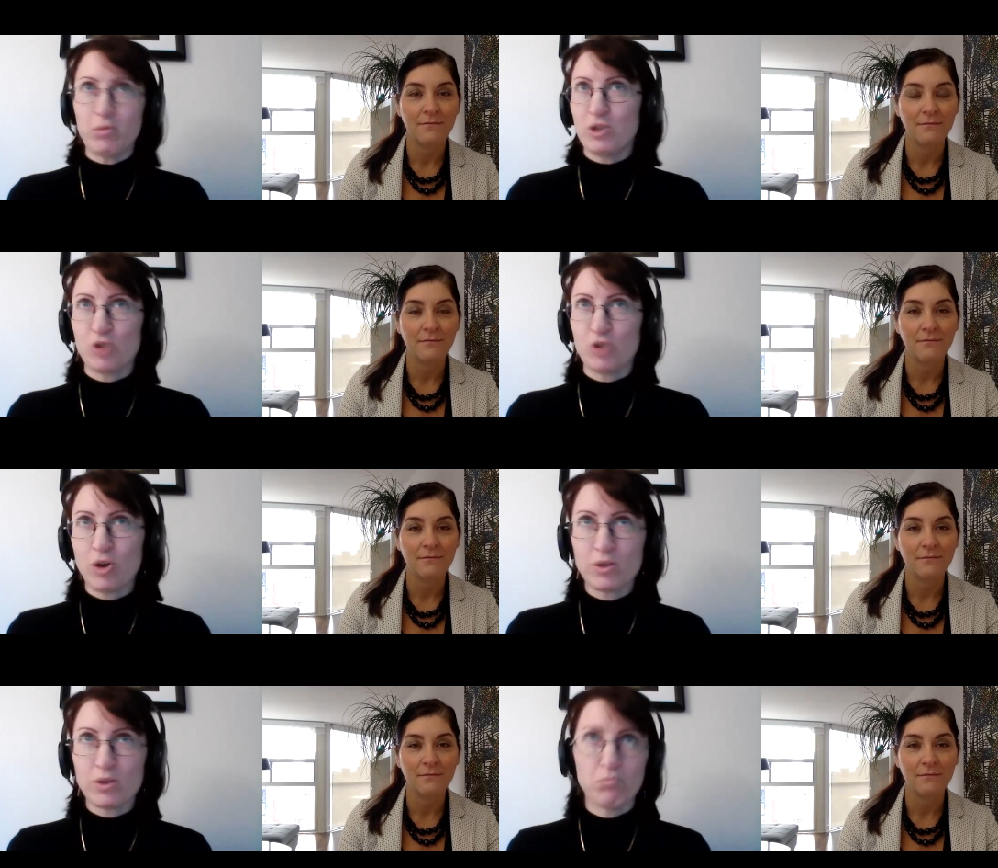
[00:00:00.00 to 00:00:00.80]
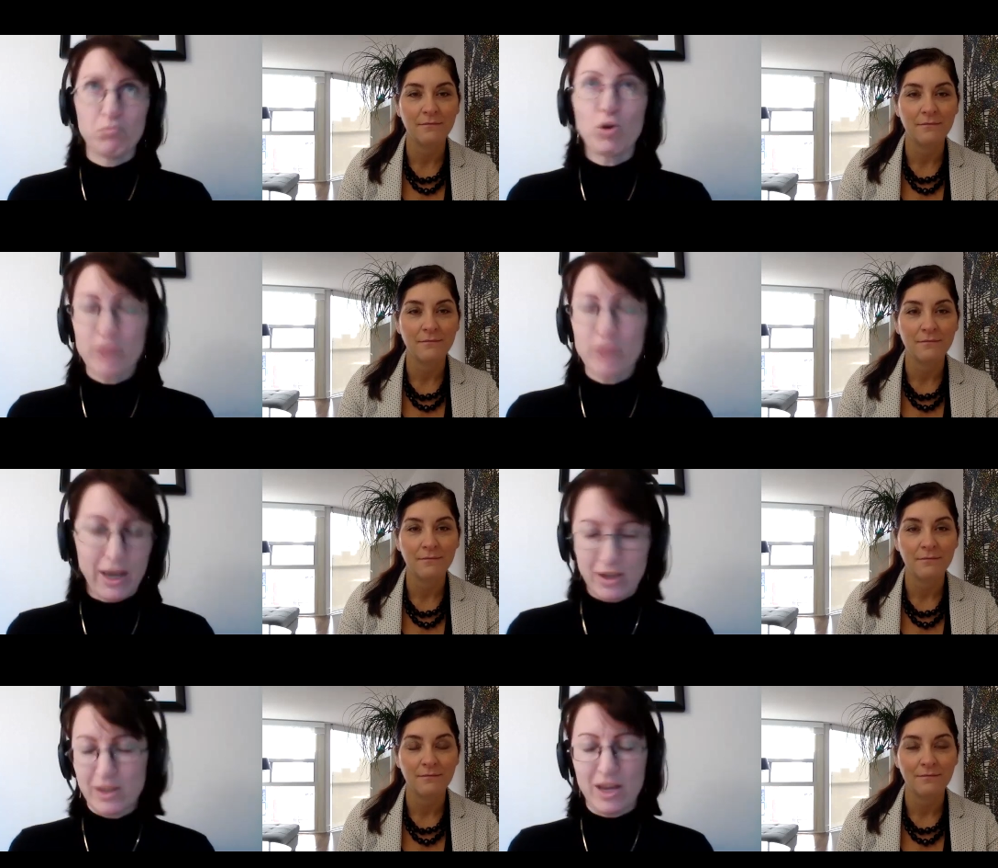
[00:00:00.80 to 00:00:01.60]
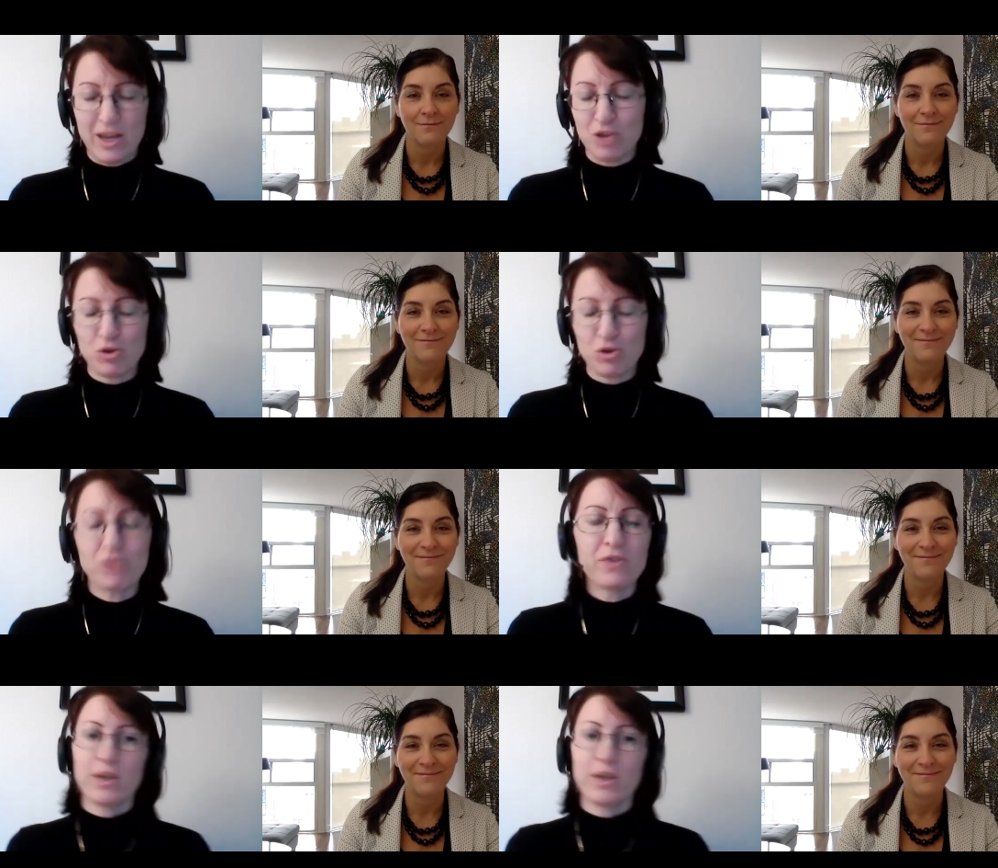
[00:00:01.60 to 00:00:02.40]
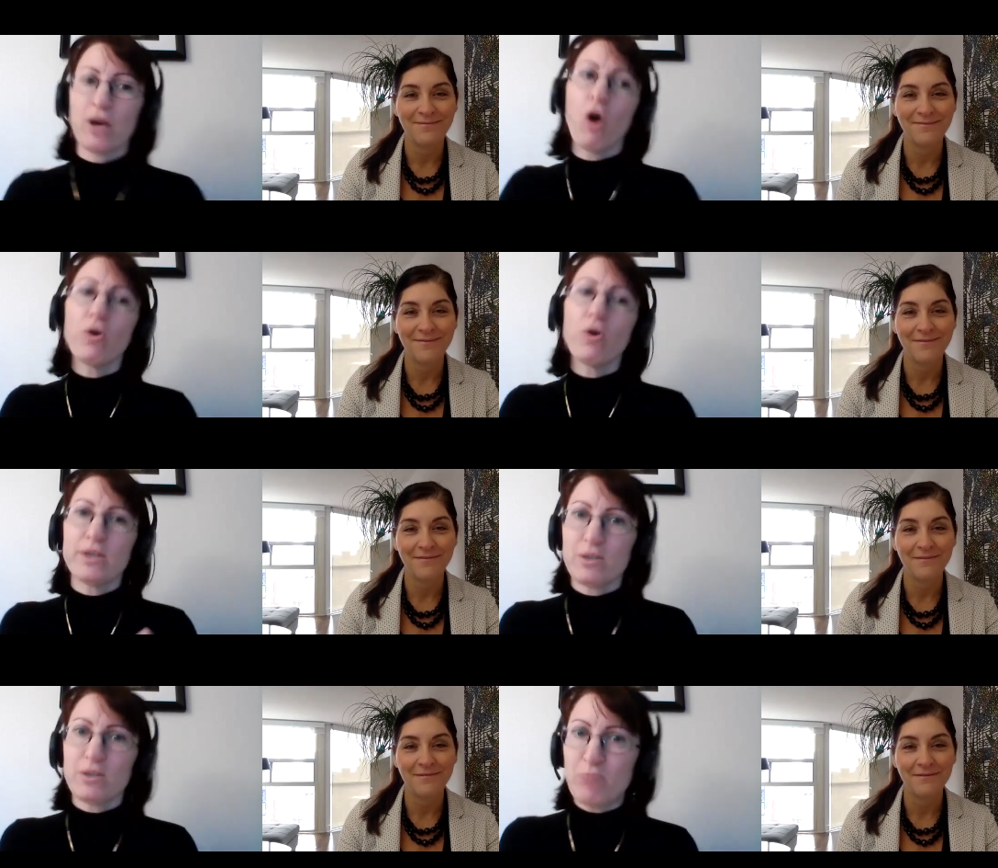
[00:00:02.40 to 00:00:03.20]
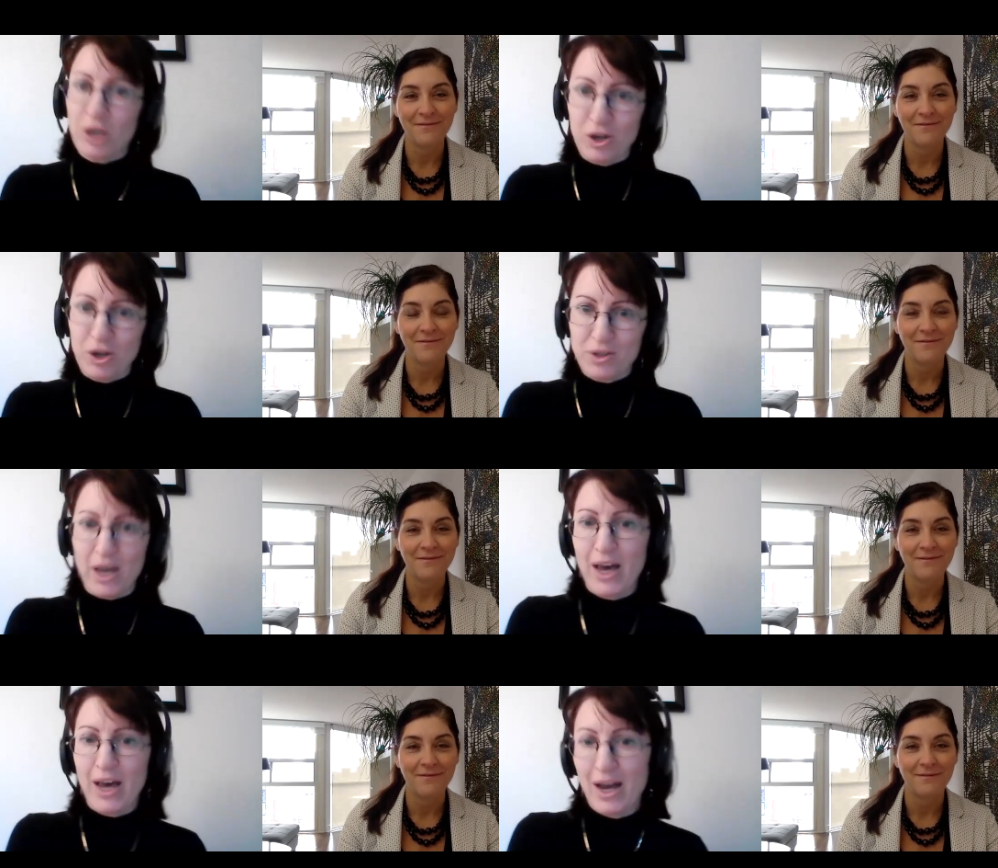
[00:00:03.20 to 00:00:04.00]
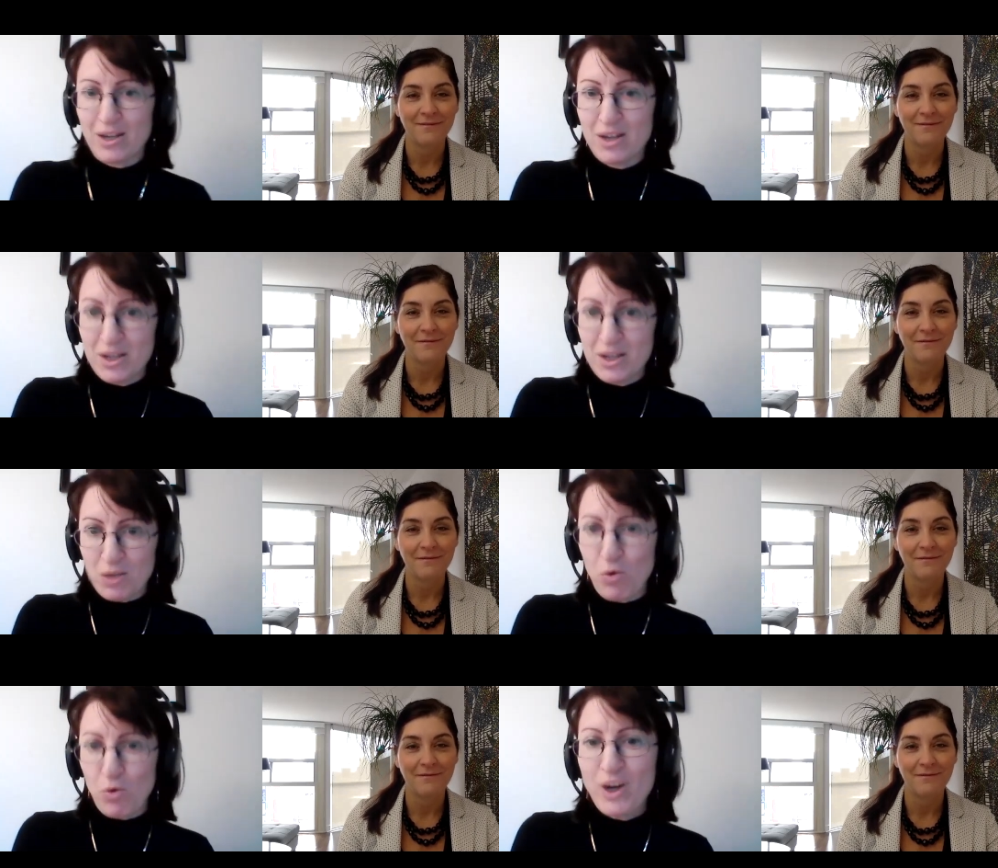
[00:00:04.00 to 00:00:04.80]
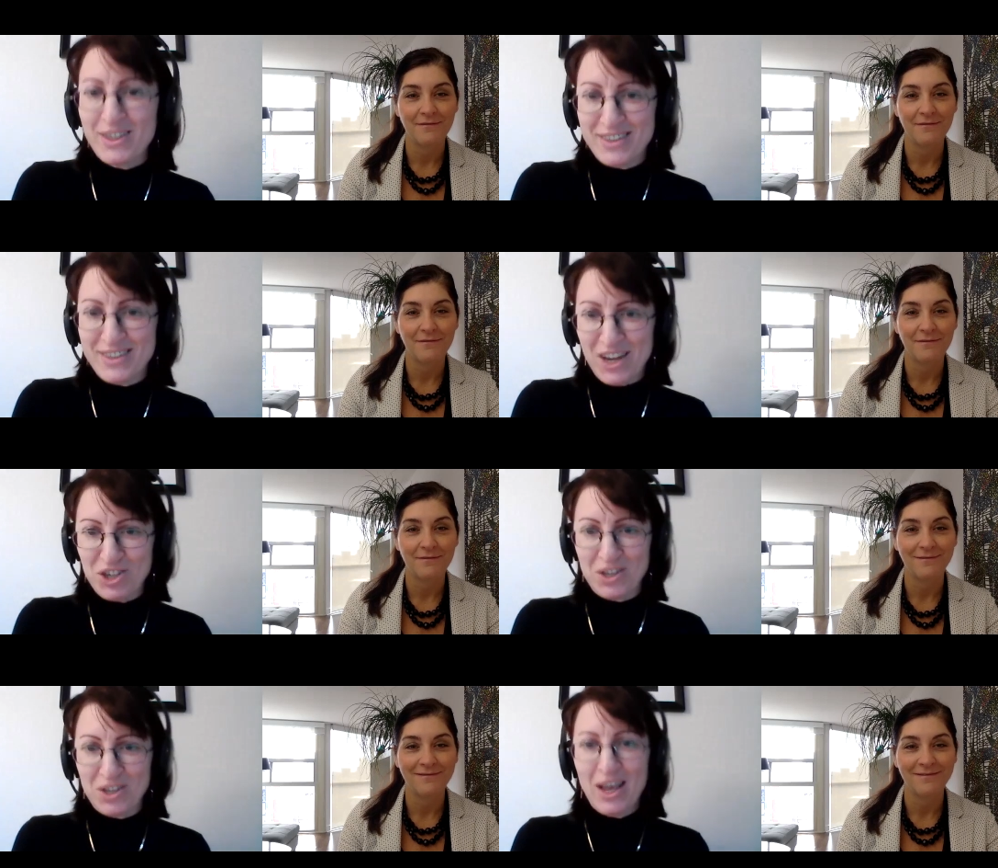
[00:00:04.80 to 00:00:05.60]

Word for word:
Speaker 1: do not, most likely they do not feel like, oh, this is because I had some walking session.